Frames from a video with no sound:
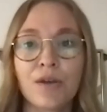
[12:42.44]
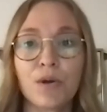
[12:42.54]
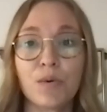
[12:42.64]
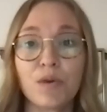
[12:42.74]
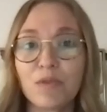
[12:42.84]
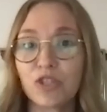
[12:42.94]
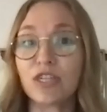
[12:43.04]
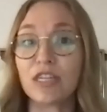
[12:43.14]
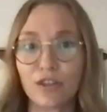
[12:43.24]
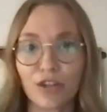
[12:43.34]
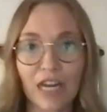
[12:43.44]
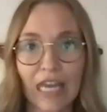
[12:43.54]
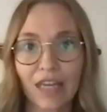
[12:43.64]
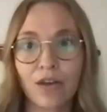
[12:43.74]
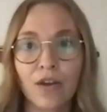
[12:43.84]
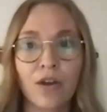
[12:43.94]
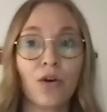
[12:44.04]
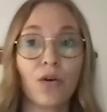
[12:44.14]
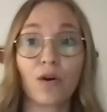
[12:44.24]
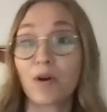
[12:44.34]
with machine learning,
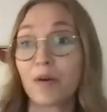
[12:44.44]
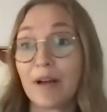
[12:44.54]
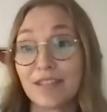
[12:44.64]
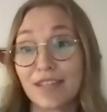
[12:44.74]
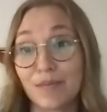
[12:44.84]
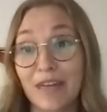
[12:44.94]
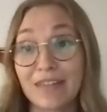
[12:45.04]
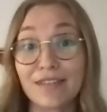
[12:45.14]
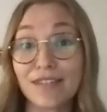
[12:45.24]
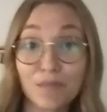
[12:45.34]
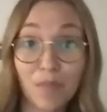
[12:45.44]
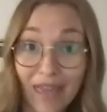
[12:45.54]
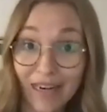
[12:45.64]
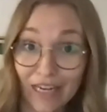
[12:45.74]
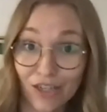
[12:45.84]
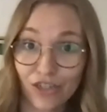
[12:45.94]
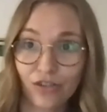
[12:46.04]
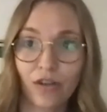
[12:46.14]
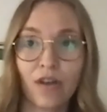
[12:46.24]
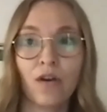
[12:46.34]
or we're about to expand into Spanish,
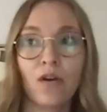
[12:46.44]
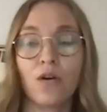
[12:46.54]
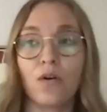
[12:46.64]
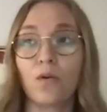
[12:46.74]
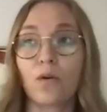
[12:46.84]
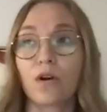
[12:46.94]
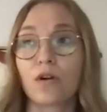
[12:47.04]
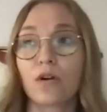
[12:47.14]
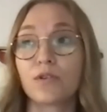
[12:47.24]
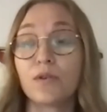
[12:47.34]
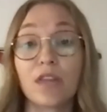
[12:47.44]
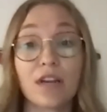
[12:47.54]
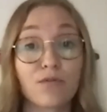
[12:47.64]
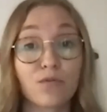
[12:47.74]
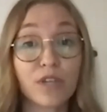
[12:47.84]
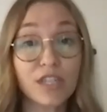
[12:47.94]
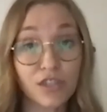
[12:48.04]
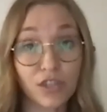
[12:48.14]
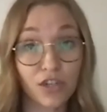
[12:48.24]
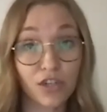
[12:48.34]
or we're doing a lot of
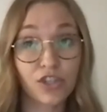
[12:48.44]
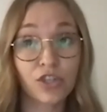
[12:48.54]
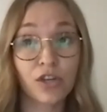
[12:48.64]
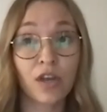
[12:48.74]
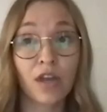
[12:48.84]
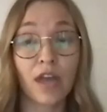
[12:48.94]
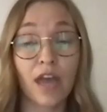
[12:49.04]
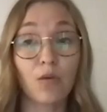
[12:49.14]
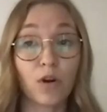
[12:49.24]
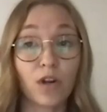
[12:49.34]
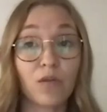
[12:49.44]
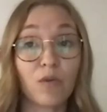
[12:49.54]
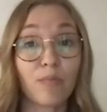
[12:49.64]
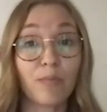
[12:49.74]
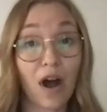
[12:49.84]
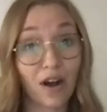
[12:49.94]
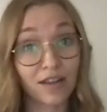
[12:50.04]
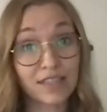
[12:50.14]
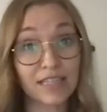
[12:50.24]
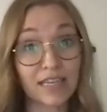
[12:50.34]
research and working with
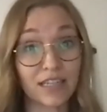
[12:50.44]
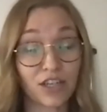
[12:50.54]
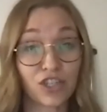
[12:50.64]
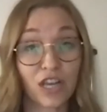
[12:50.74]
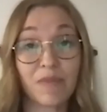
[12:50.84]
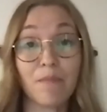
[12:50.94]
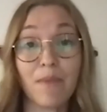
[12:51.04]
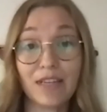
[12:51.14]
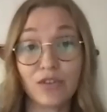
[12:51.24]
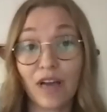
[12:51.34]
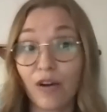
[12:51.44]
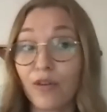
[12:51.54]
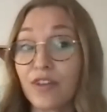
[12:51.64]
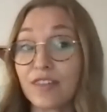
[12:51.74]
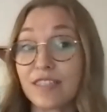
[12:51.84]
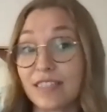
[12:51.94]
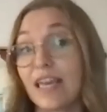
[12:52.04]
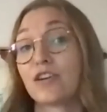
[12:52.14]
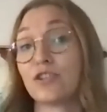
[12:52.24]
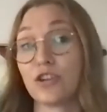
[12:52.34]
policy to shape the mental health
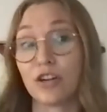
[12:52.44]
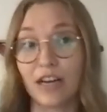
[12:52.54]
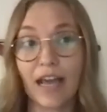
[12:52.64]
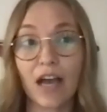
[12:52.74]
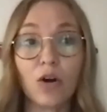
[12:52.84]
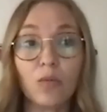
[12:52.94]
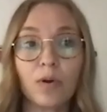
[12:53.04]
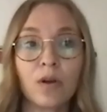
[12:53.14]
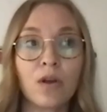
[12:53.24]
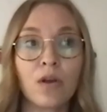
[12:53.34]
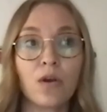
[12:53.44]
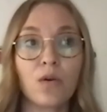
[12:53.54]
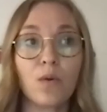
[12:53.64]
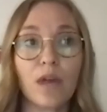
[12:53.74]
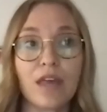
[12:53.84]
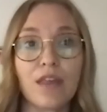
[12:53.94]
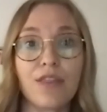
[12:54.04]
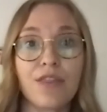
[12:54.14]
sector and help with